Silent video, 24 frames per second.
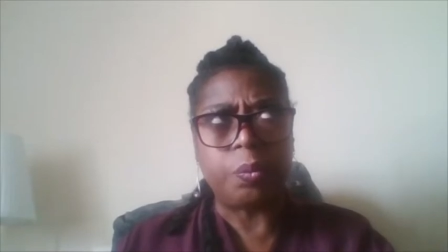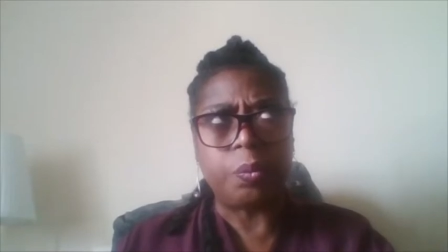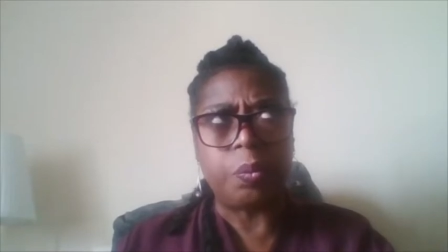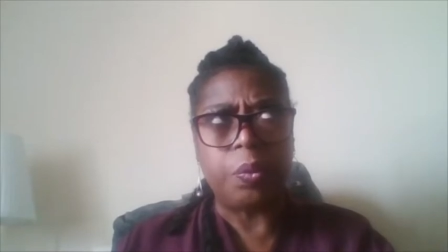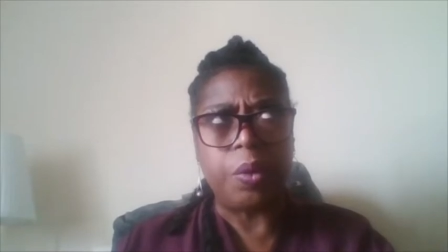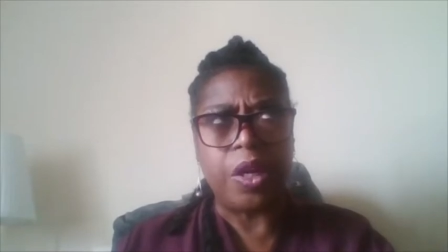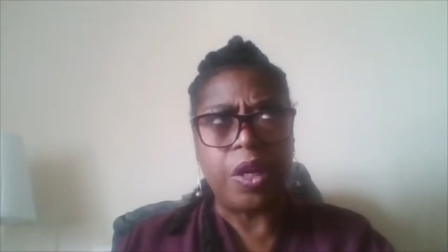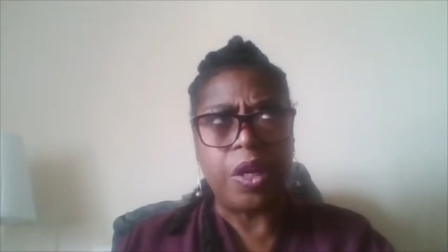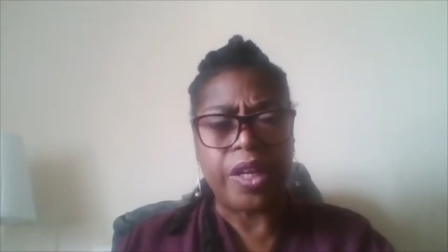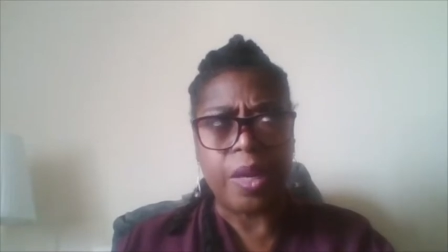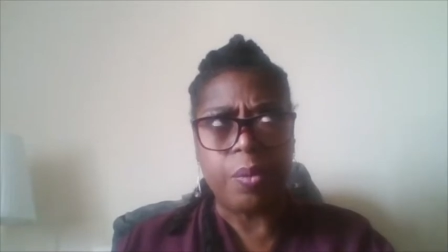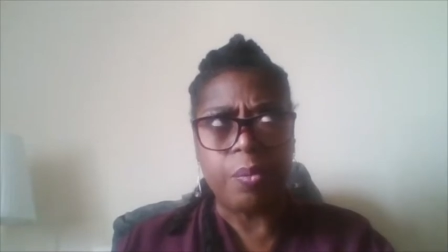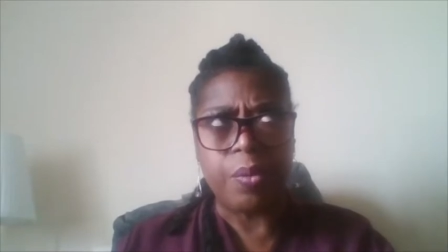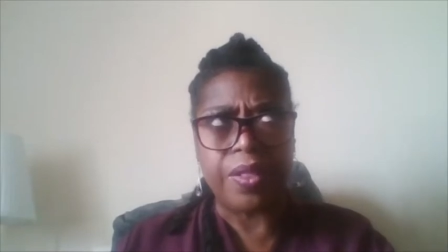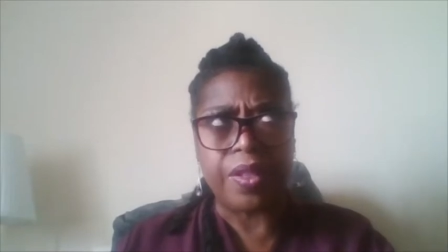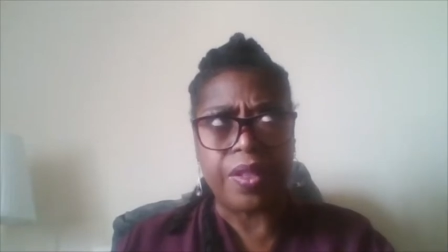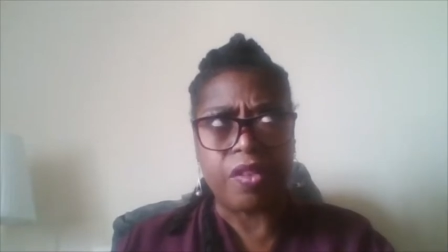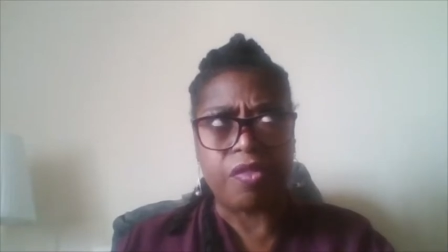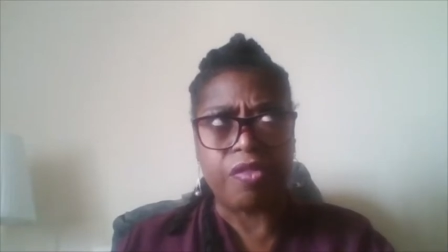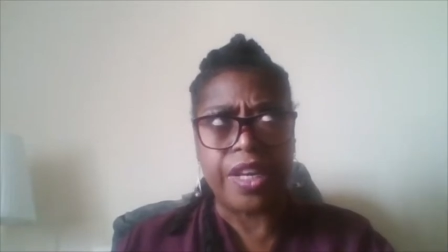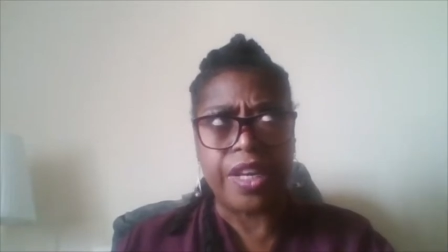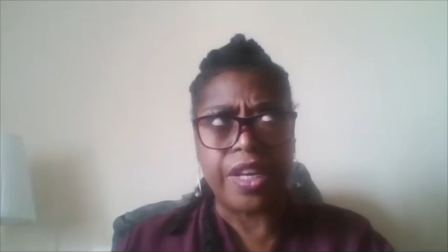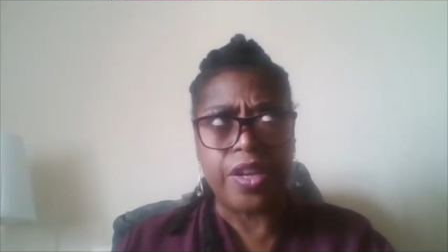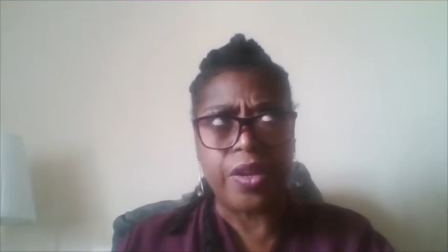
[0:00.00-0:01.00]
working with the
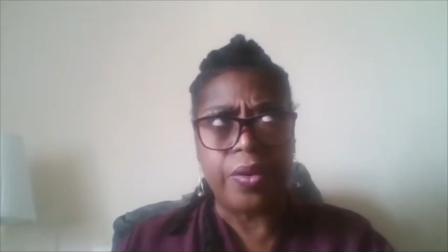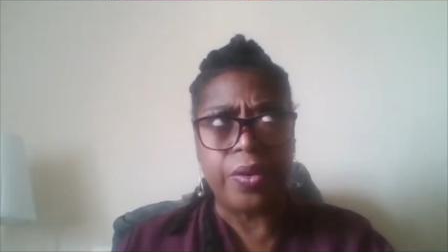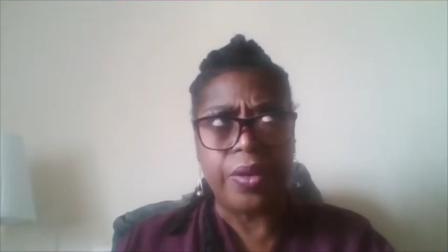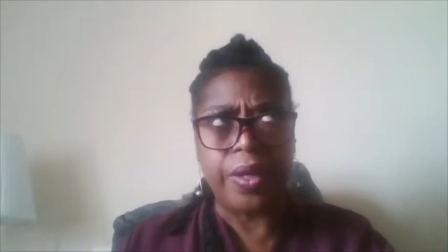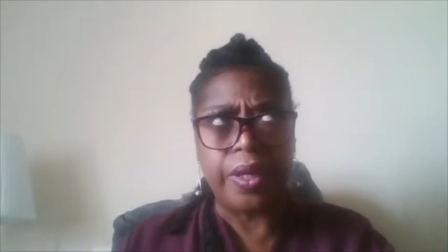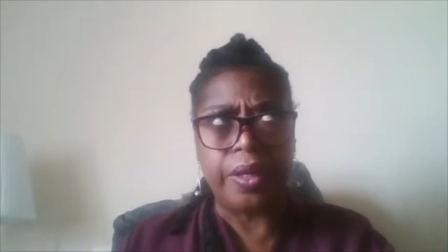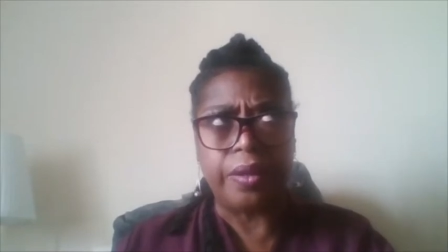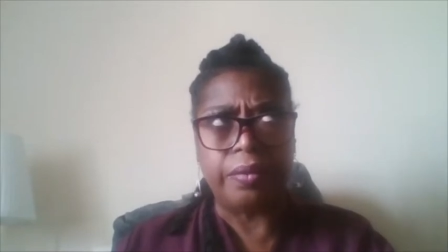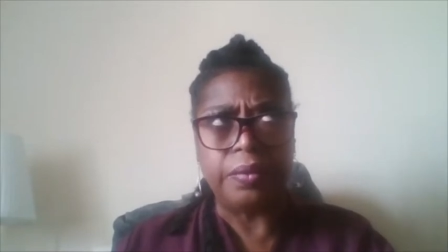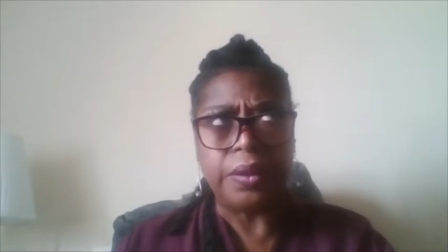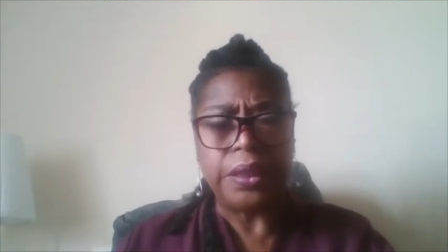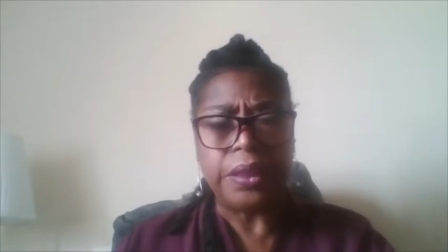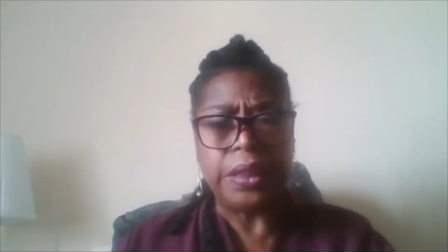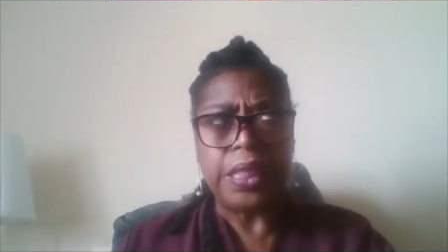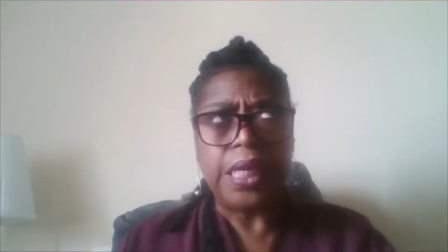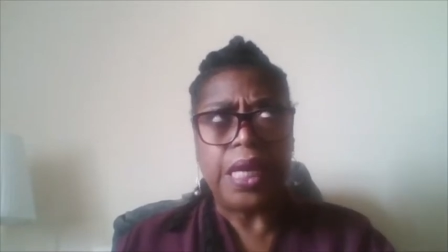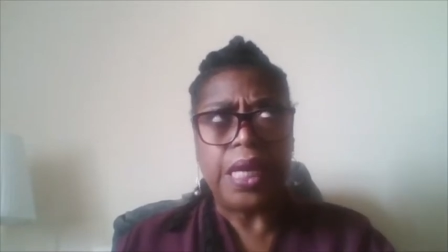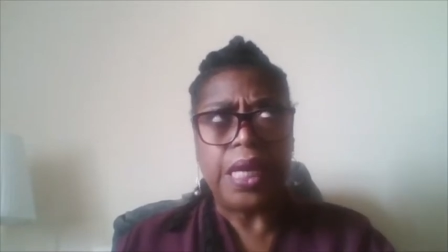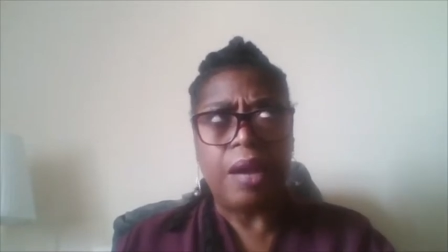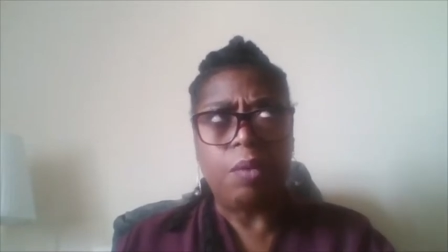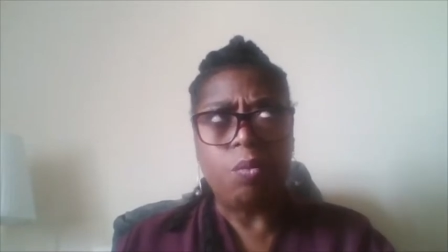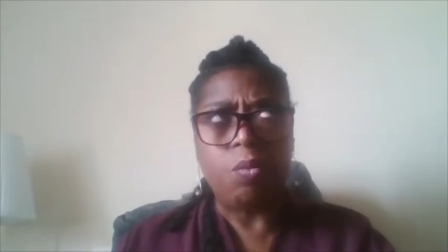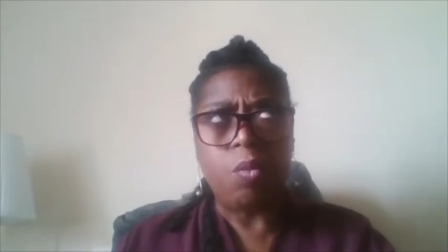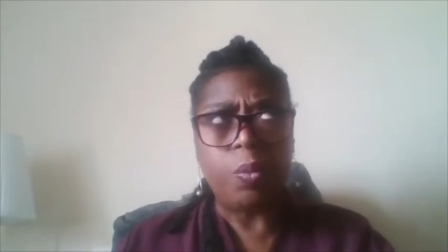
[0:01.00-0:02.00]
credit union
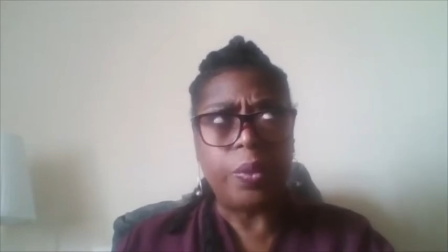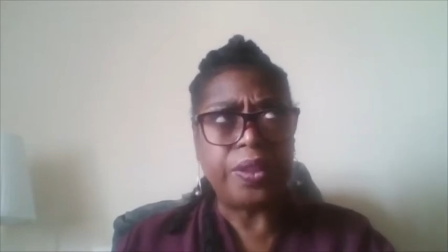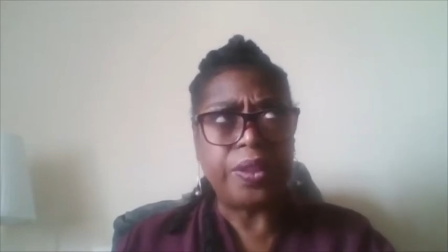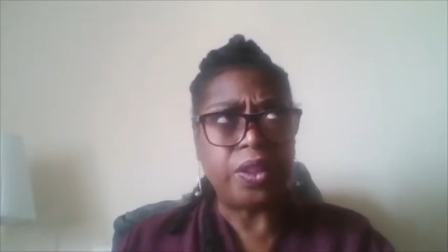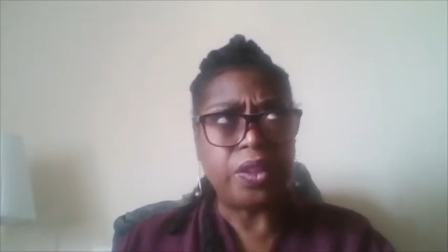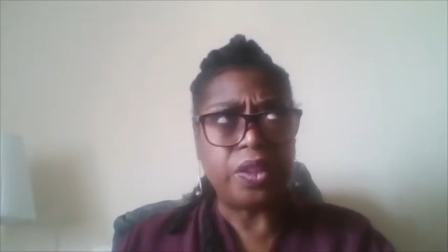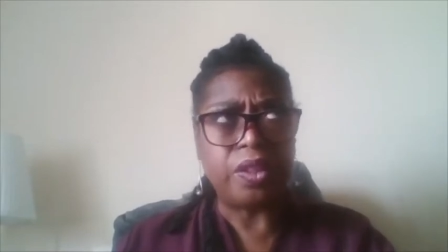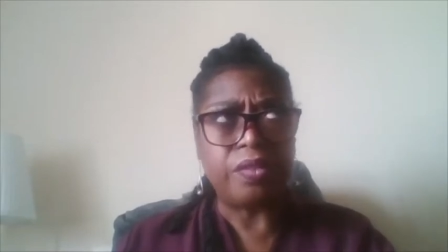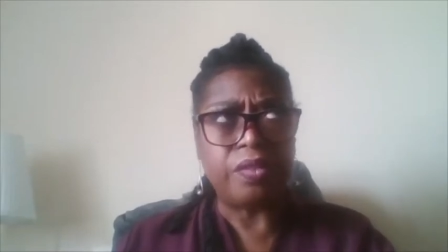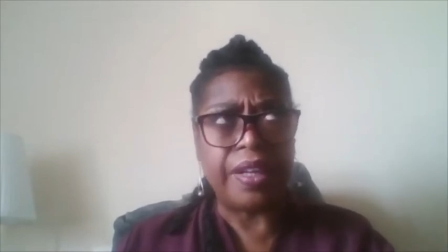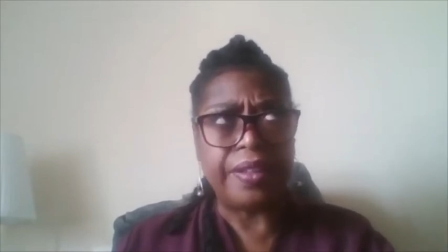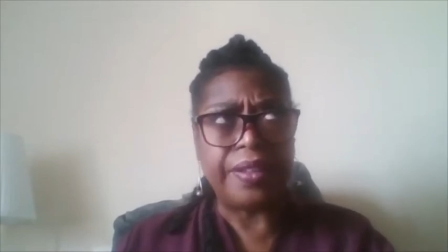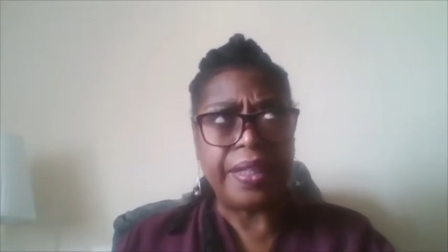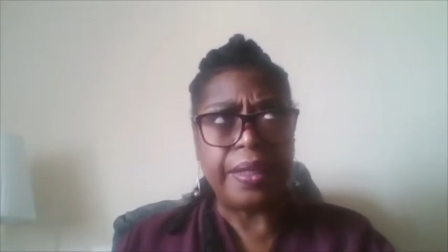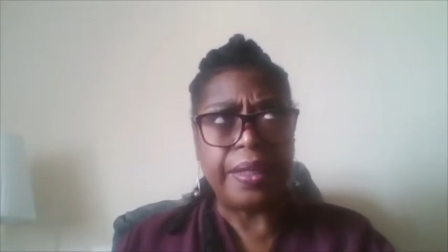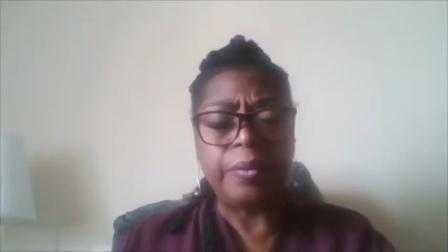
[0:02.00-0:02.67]
and what we're doing around there.